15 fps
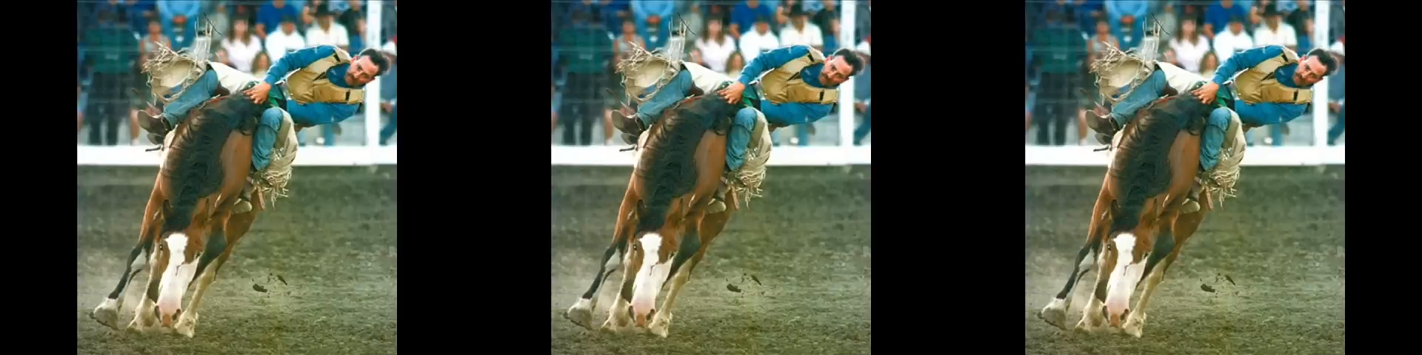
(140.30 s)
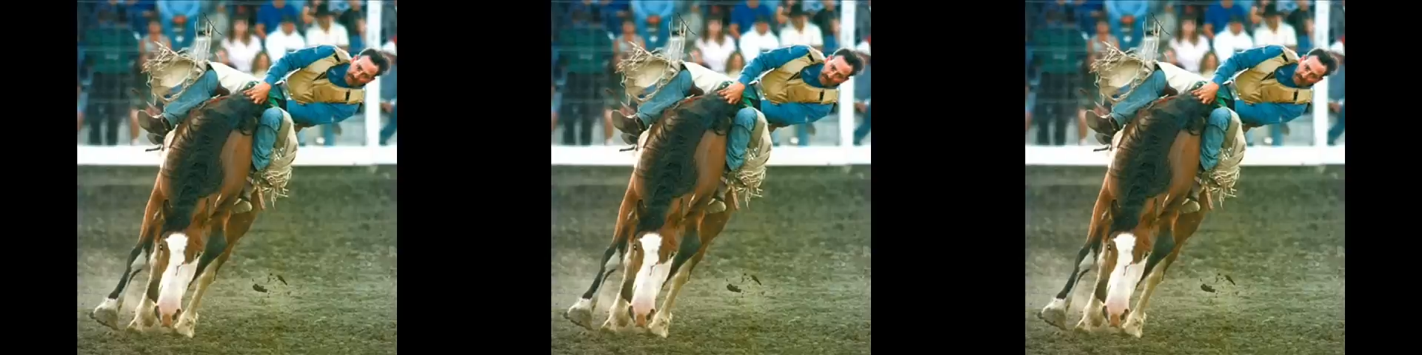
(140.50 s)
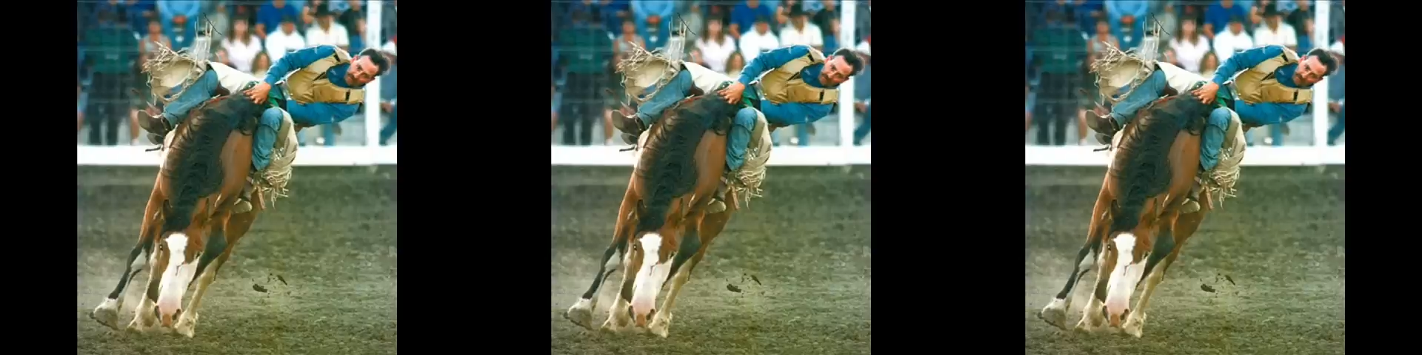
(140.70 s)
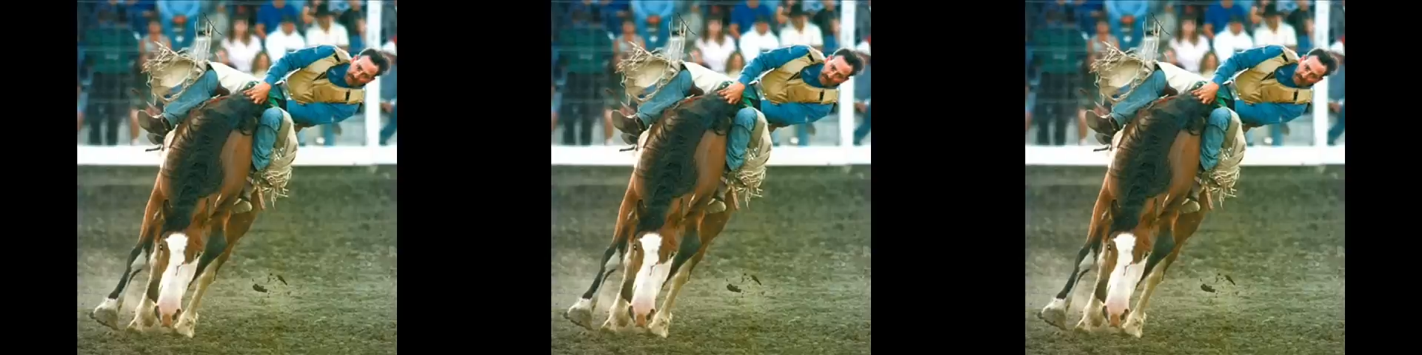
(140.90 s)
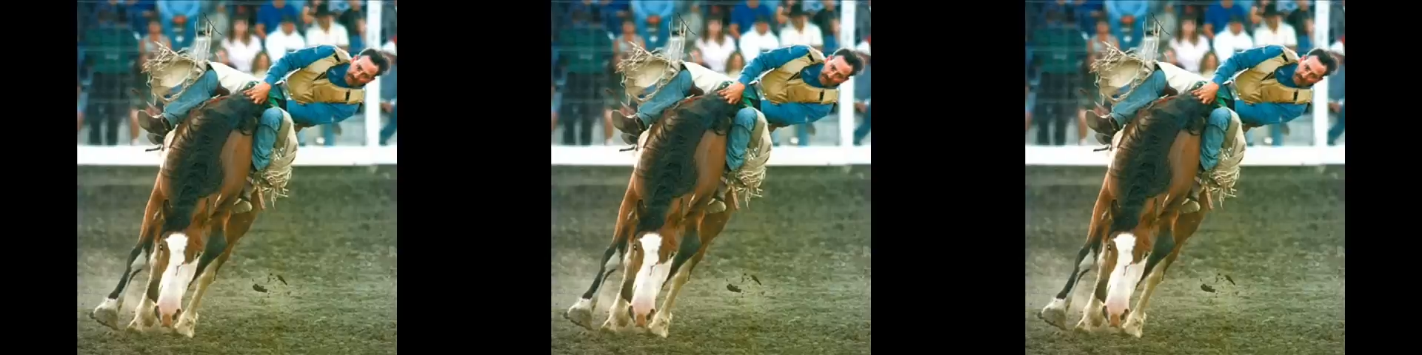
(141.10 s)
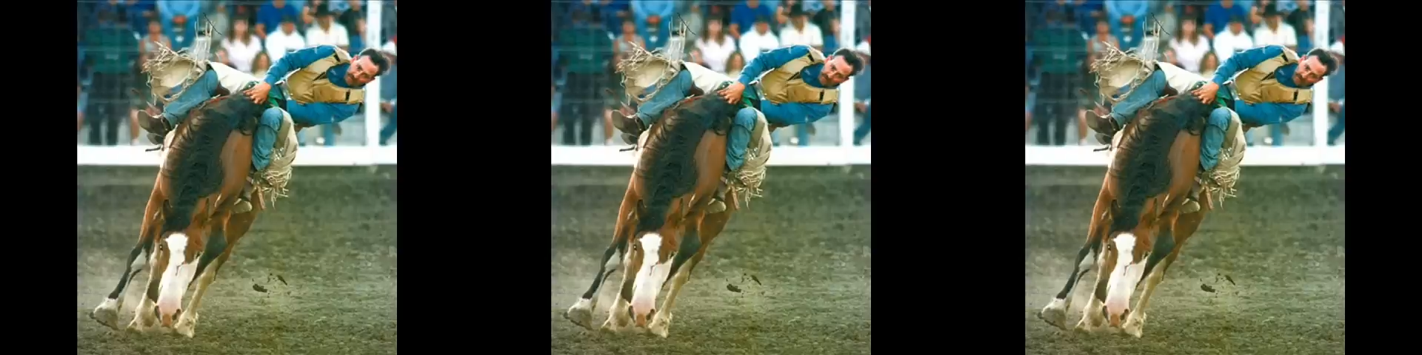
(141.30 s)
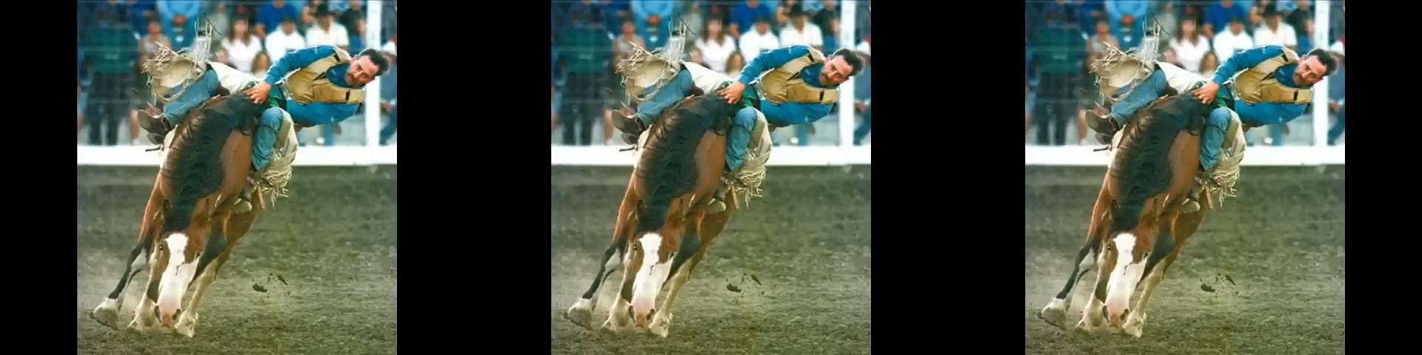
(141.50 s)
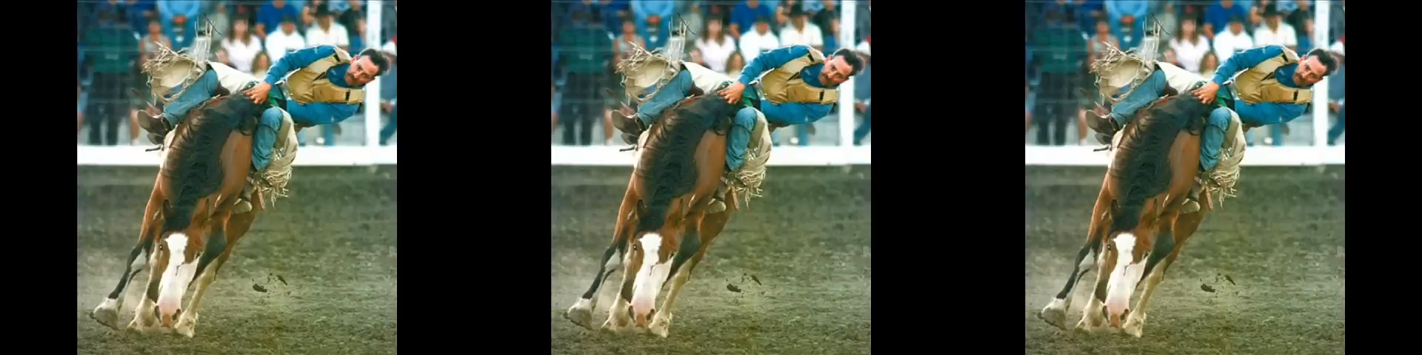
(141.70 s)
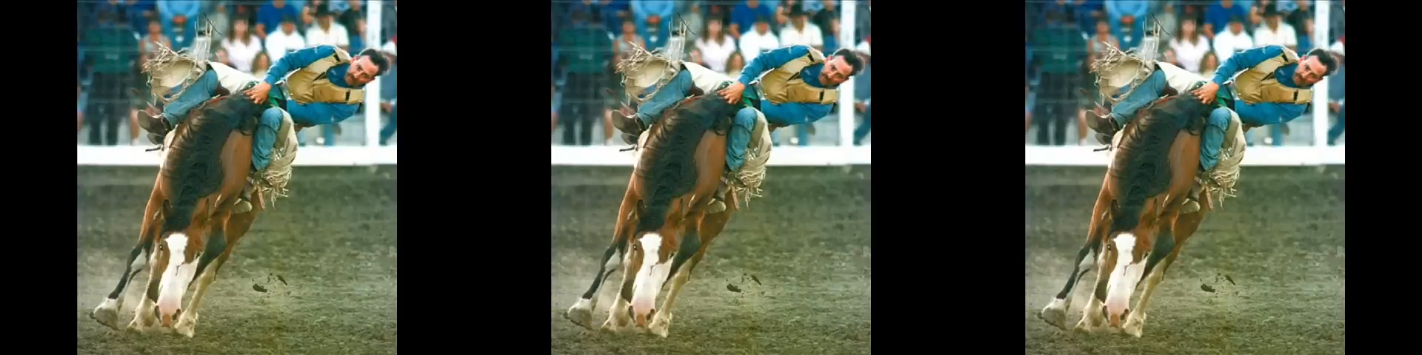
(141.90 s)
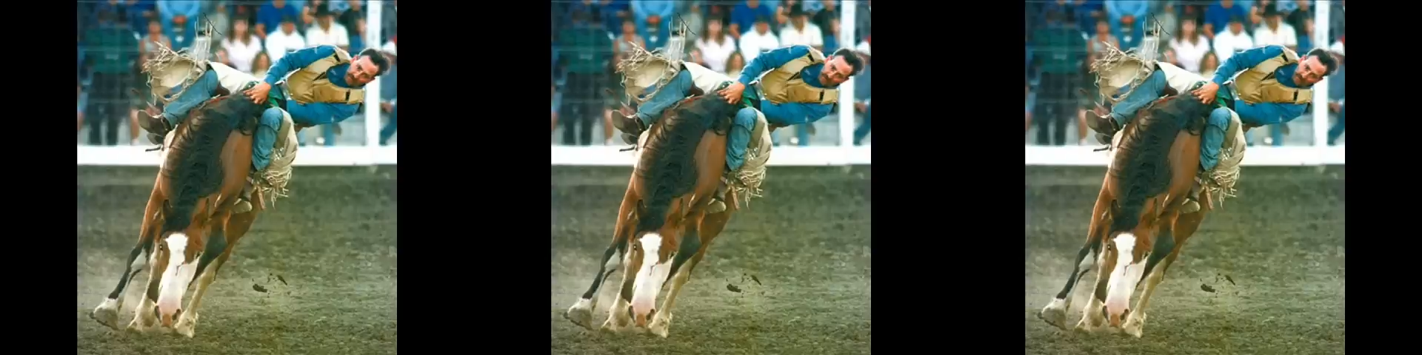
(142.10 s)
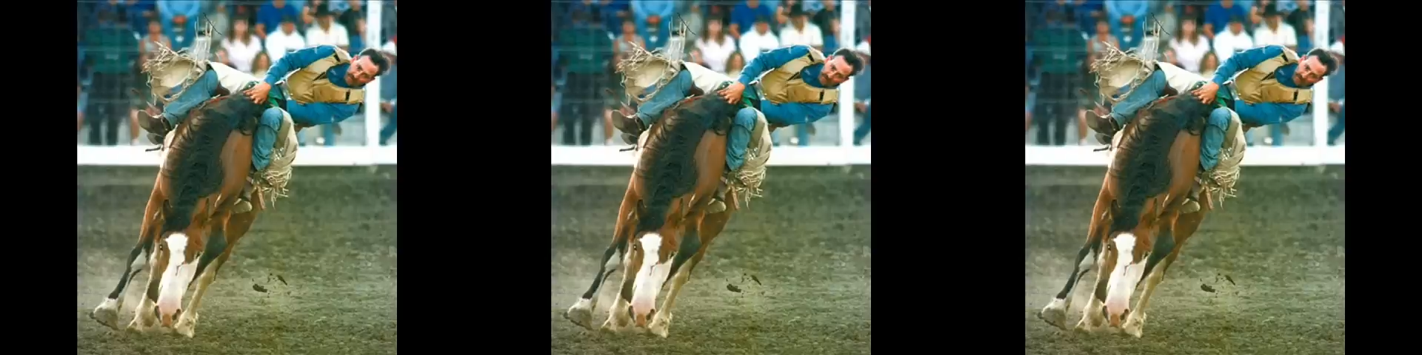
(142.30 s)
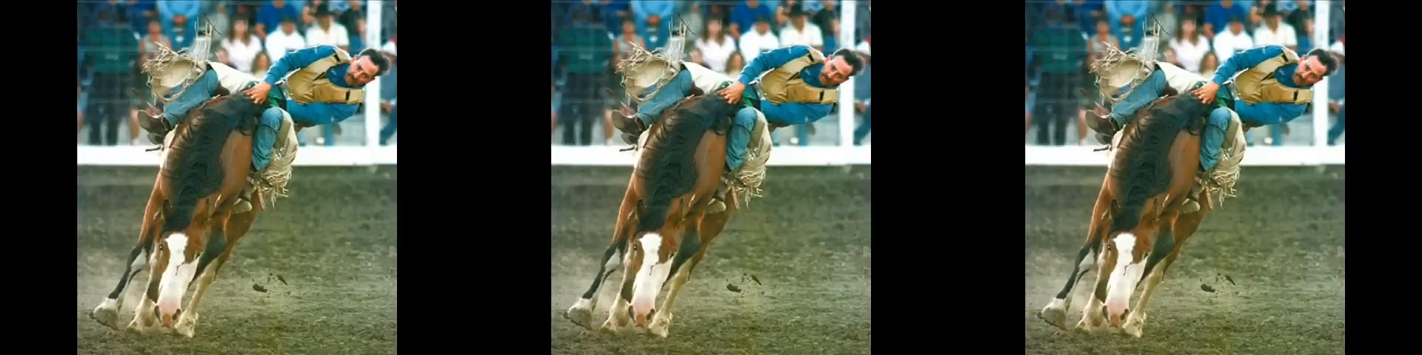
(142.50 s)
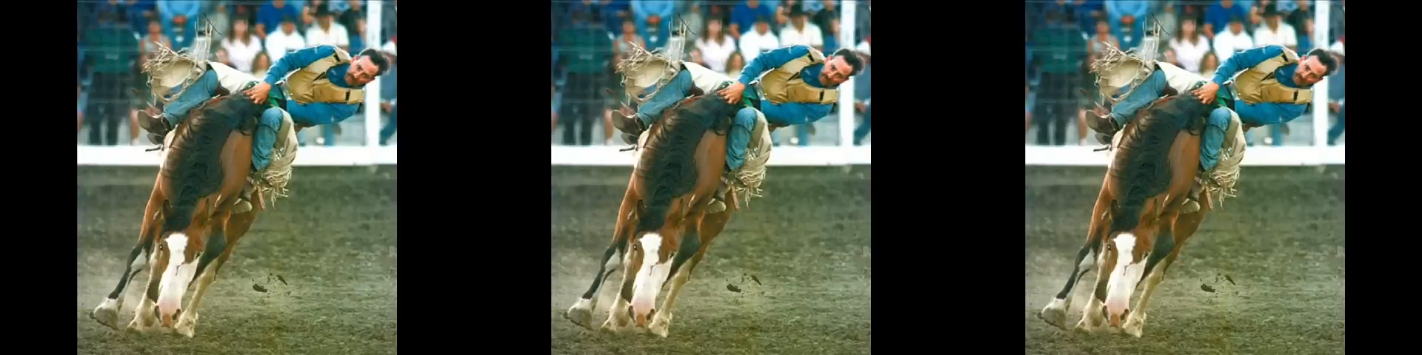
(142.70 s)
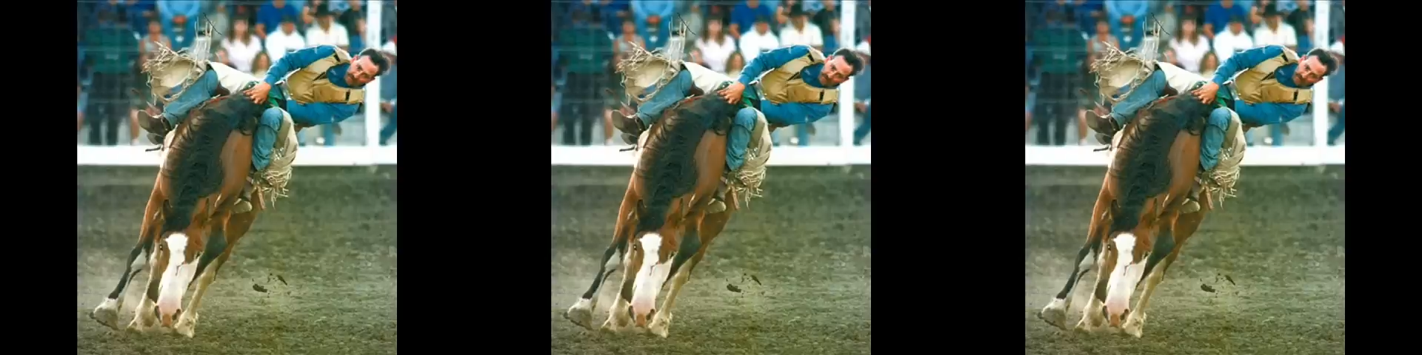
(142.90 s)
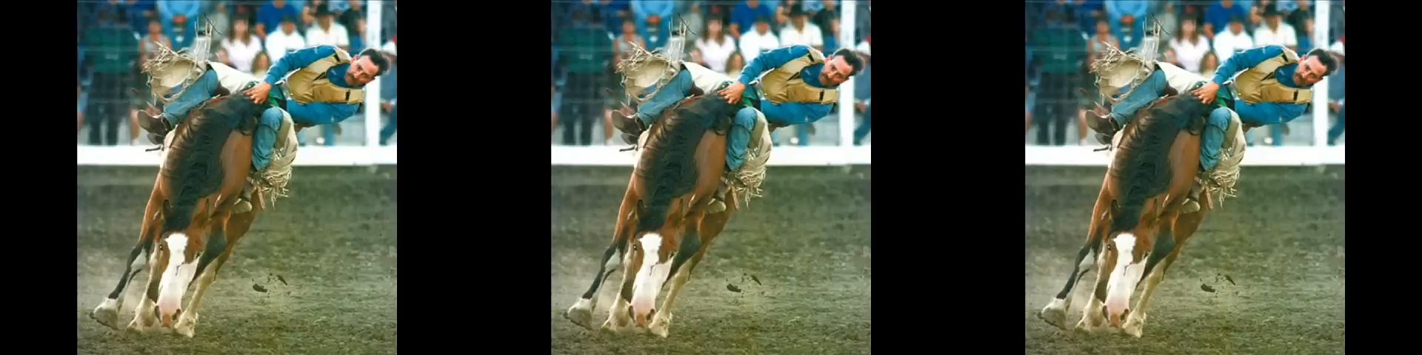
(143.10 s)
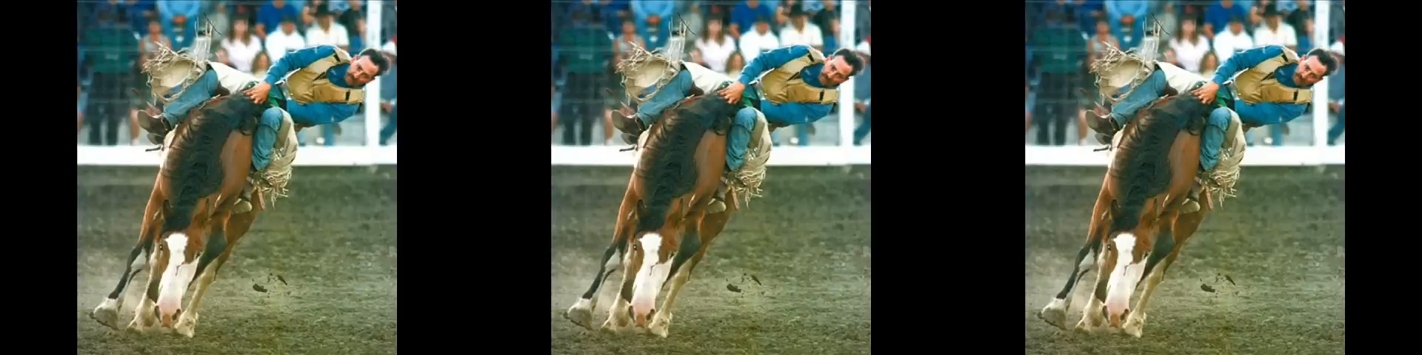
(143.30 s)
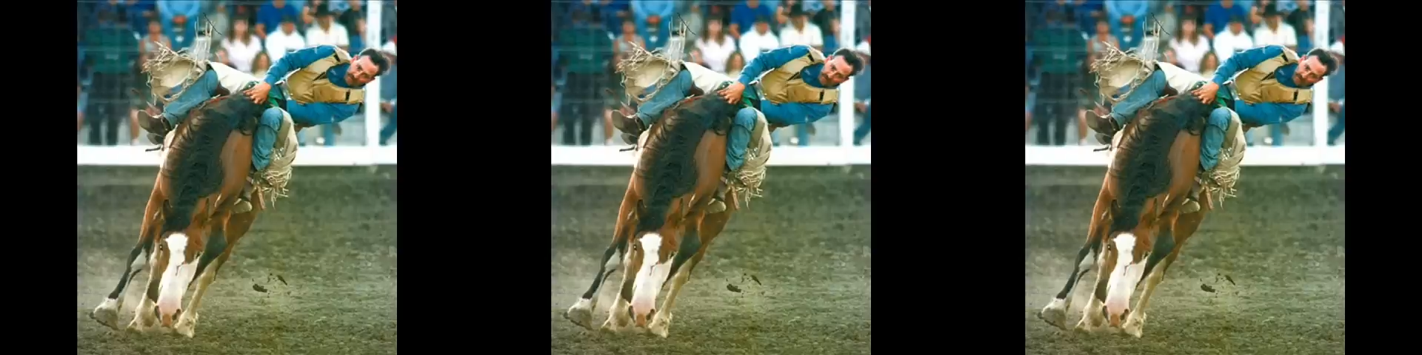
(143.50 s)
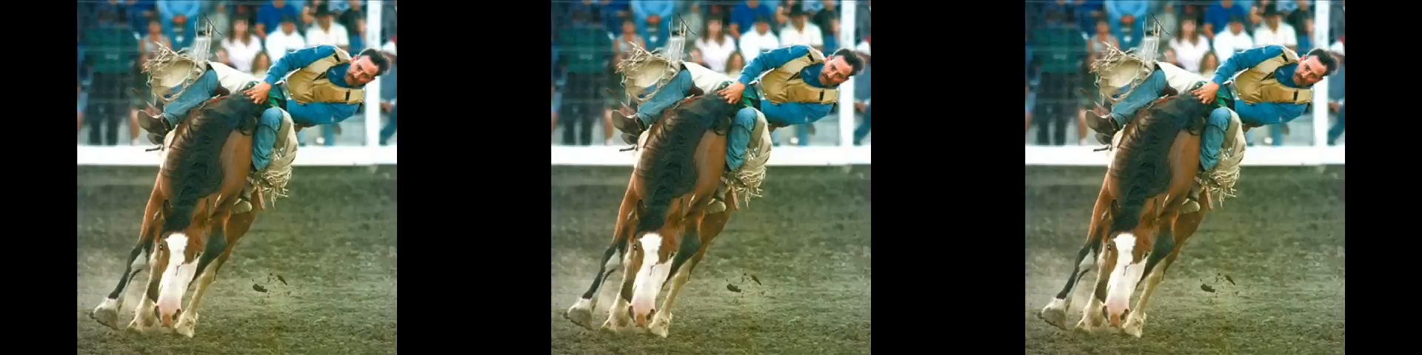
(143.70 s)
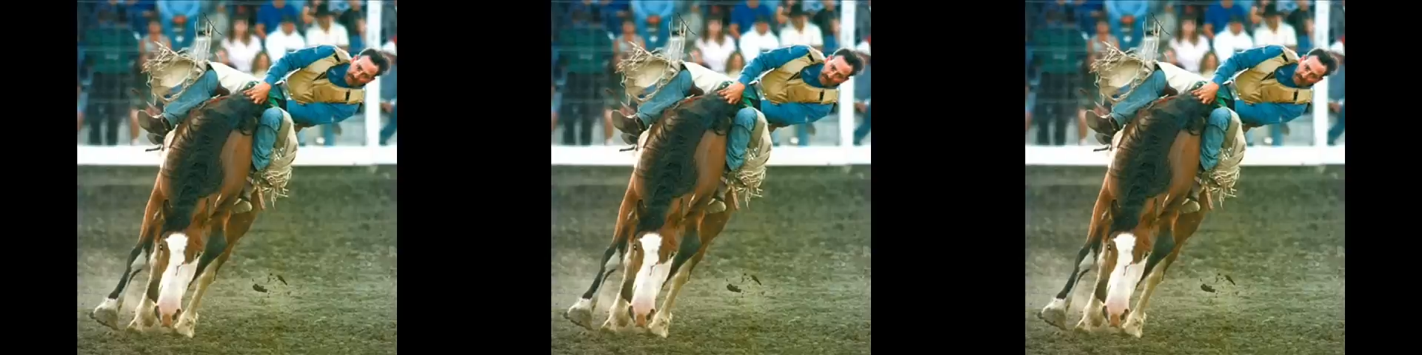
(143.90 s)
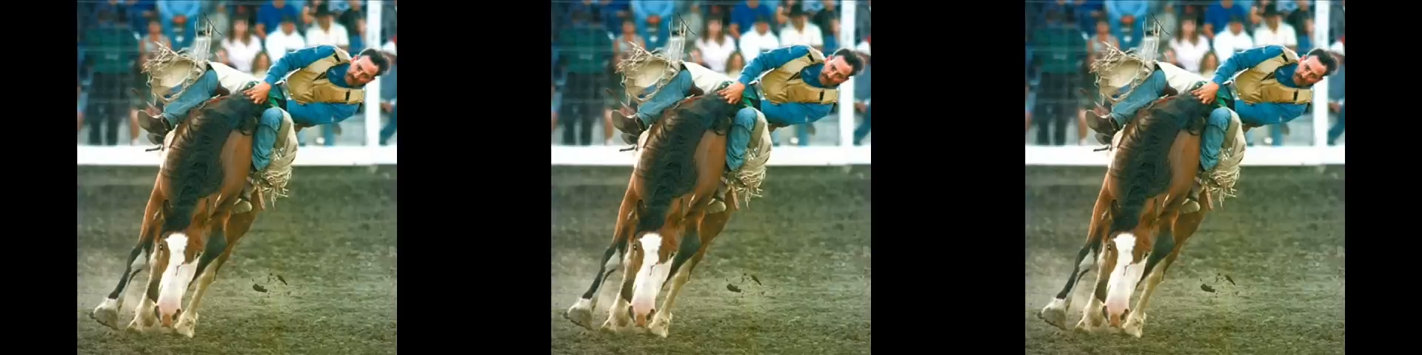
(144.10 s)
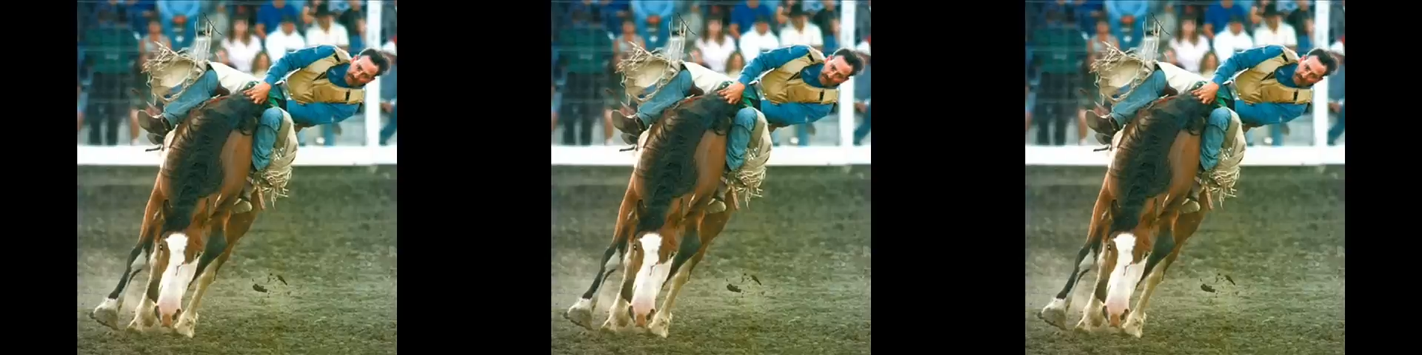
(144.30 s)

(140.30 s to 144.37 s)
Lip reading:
Nobody's mouth can be seen.